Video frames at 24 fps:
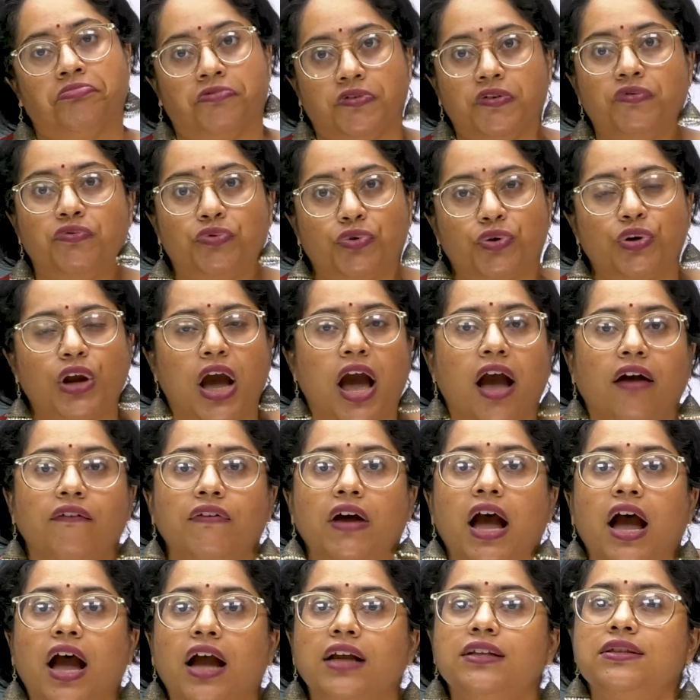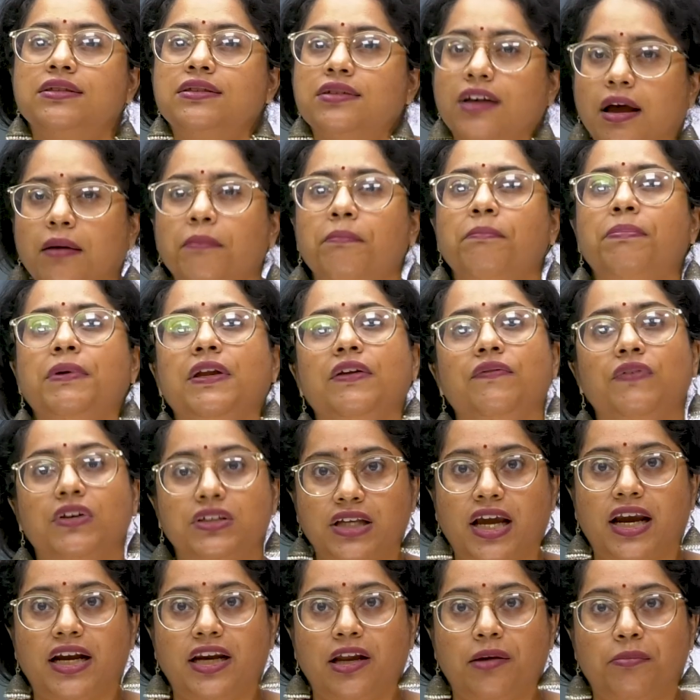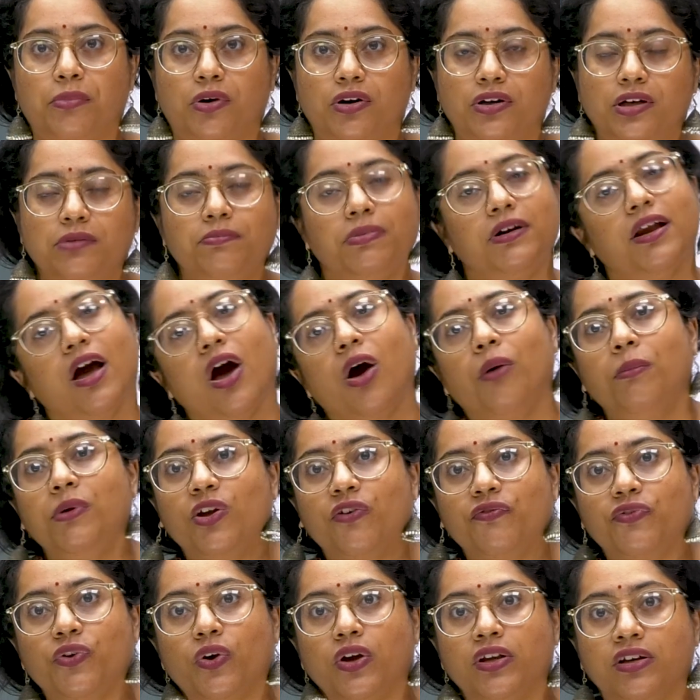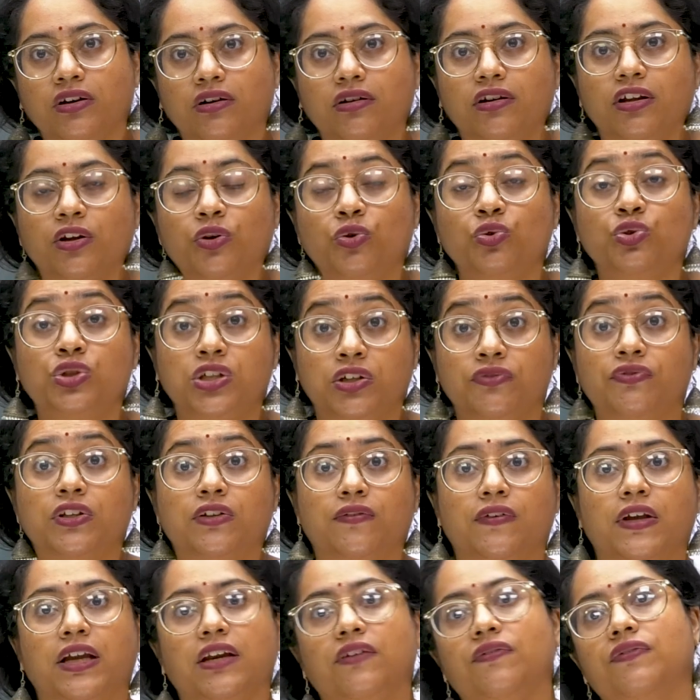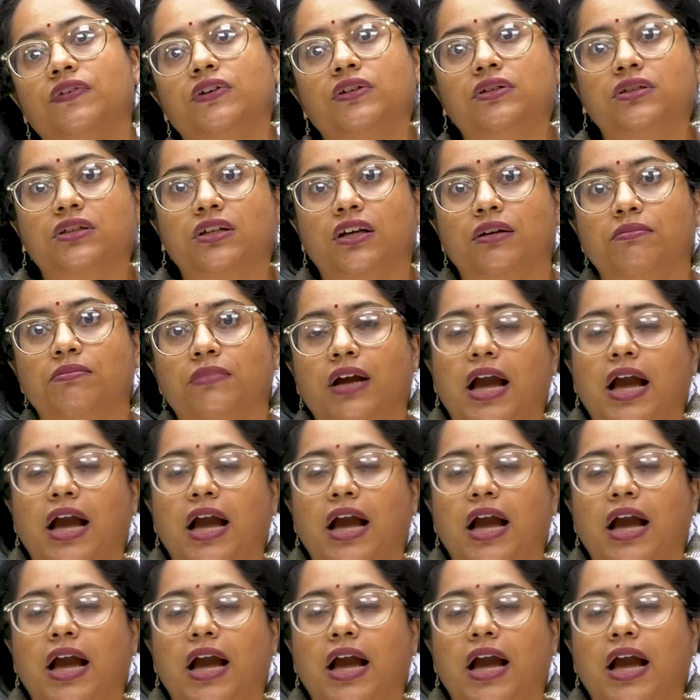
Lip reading: we would have had some previous idea about it. But how many of you are hearing Gucci for the very first time?